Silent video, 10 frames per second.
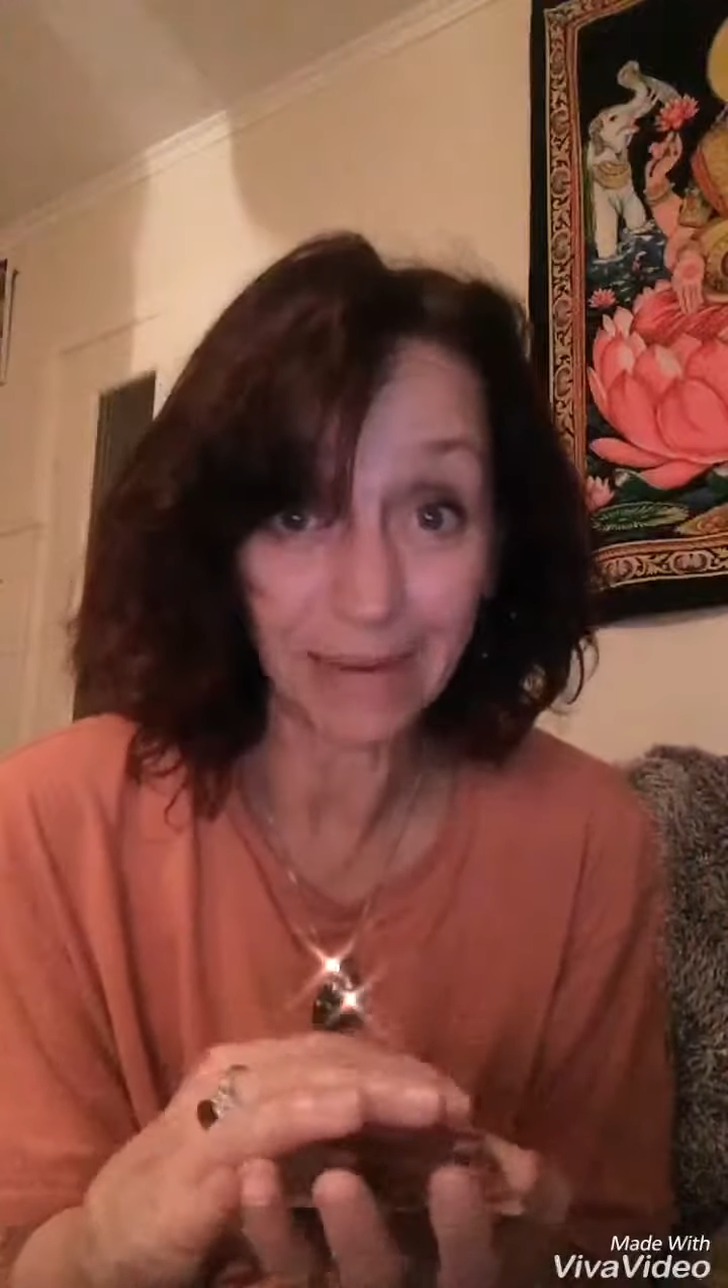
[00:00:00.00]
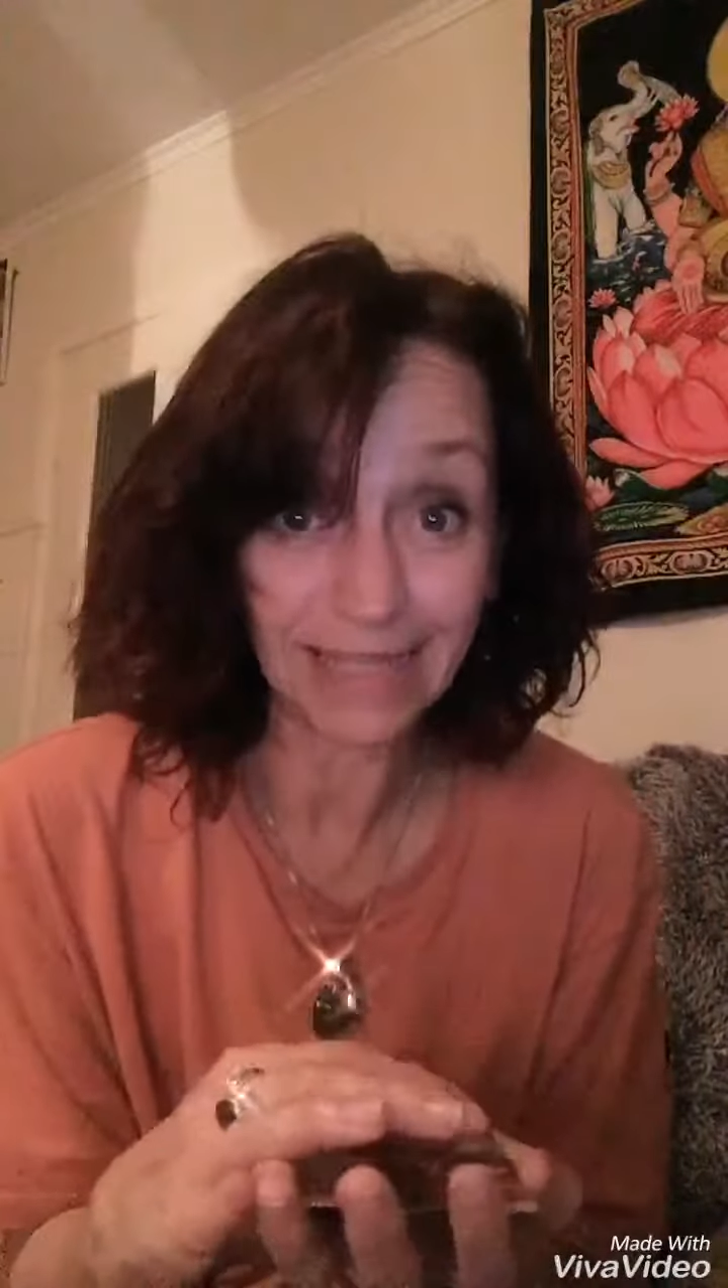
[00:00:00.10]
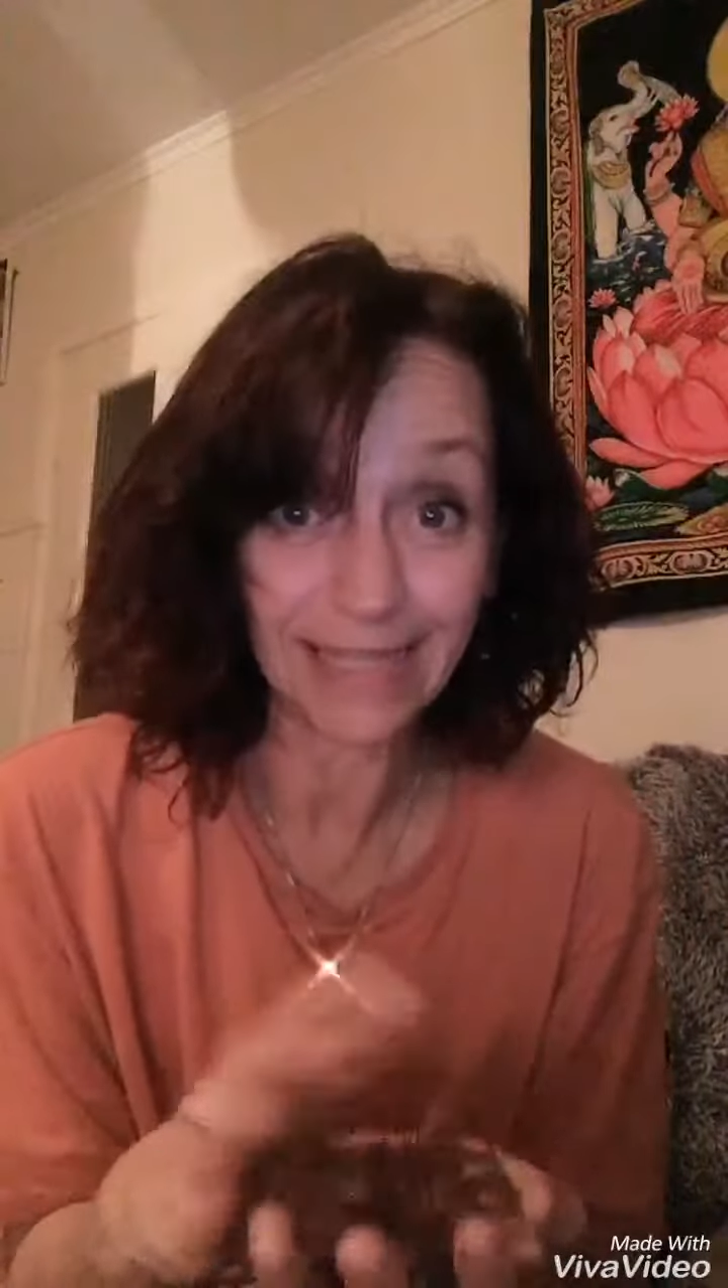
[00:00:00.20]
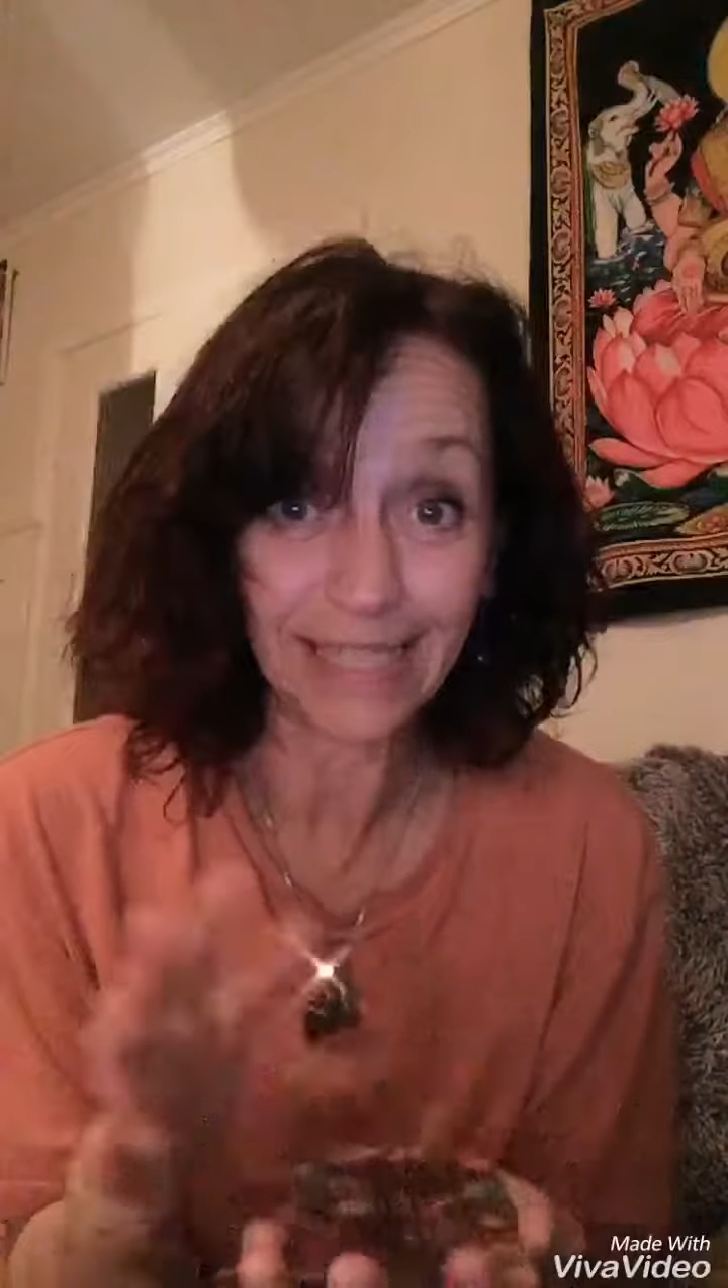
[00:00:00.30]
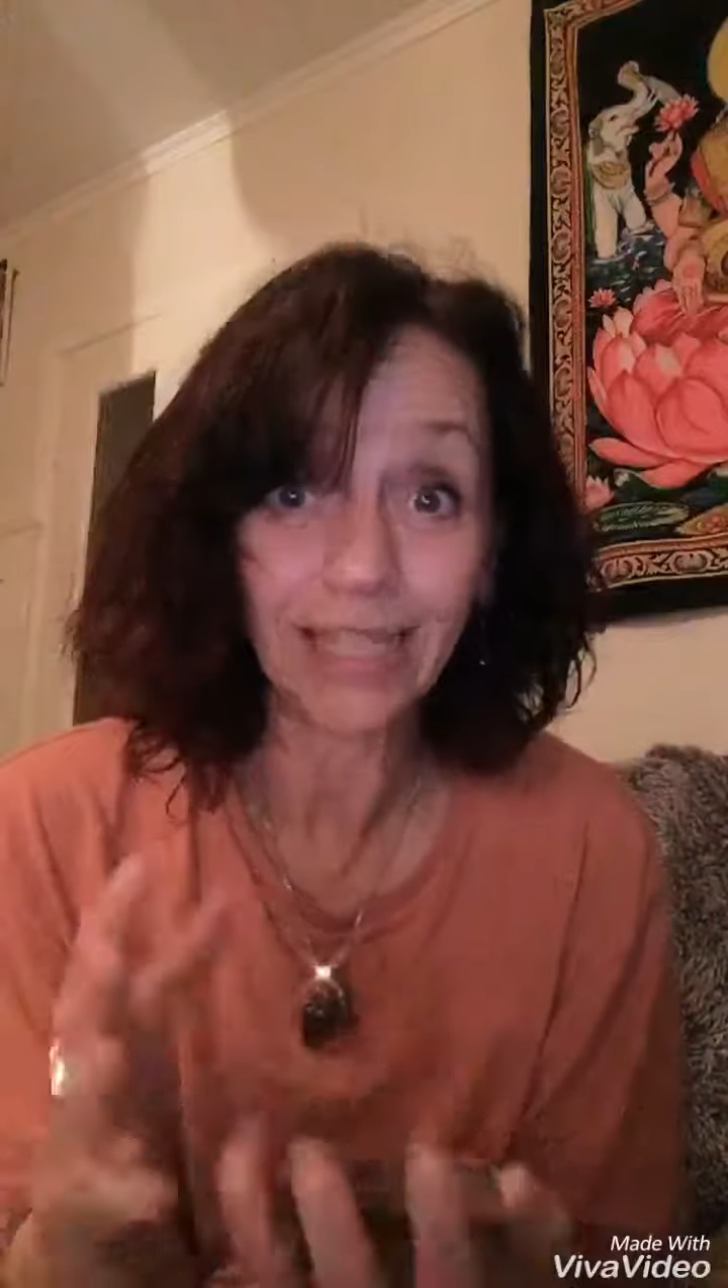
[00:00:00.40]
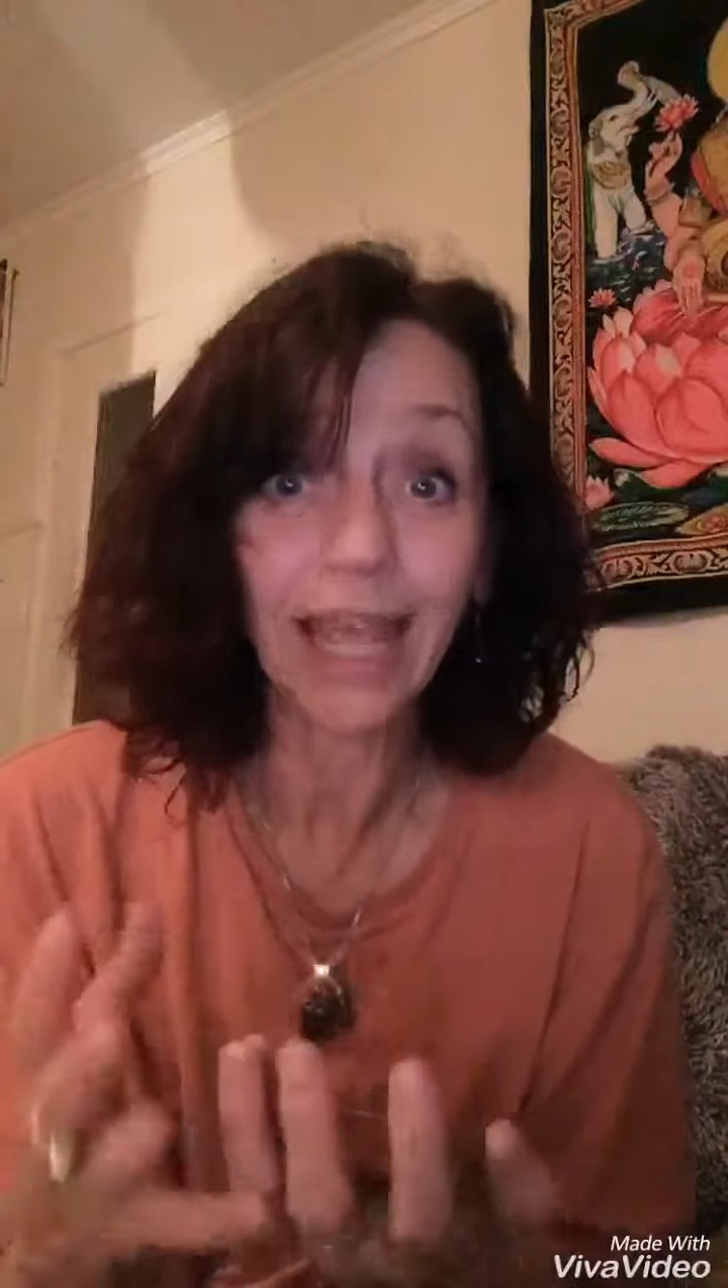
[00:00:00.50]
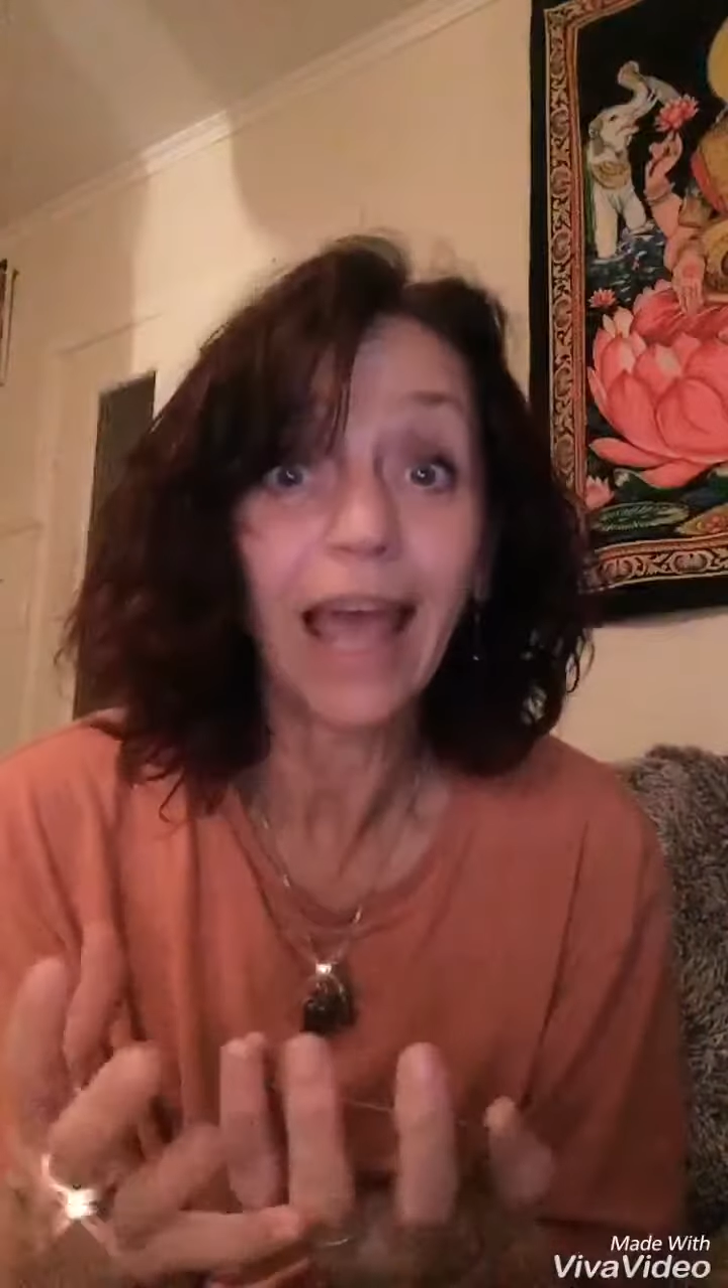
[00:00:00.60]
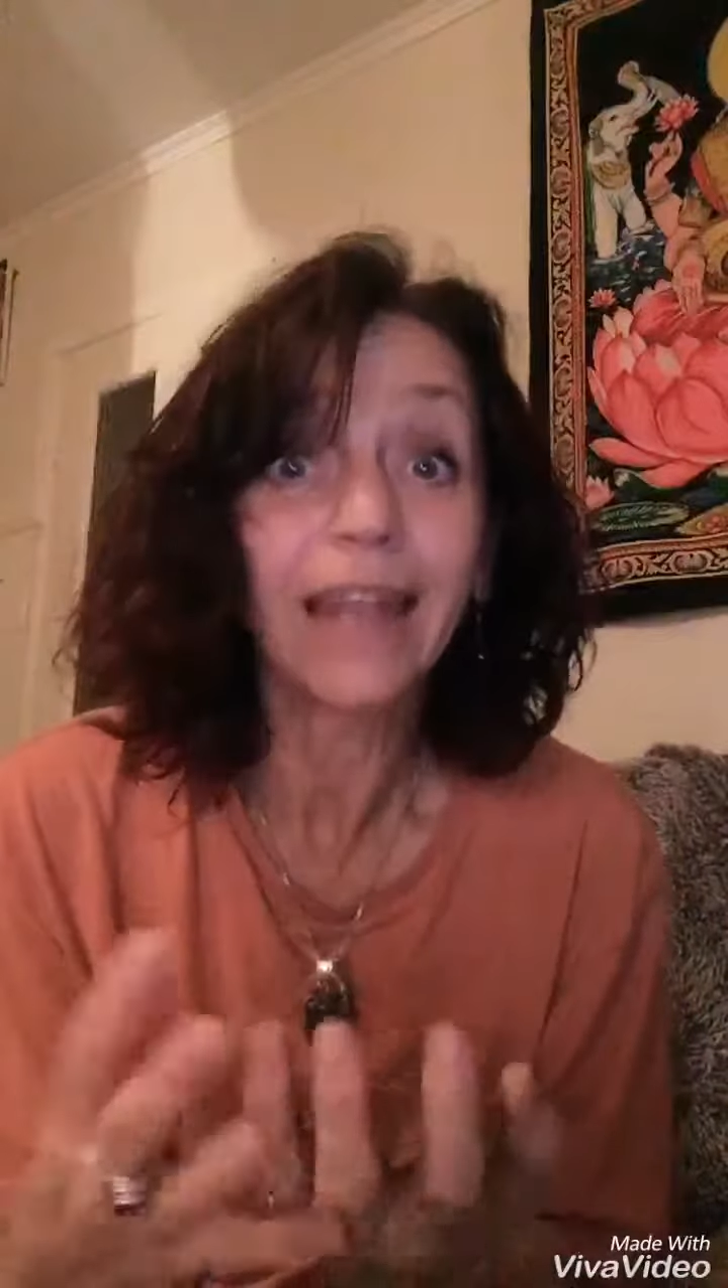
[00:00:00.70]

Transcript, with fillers: message.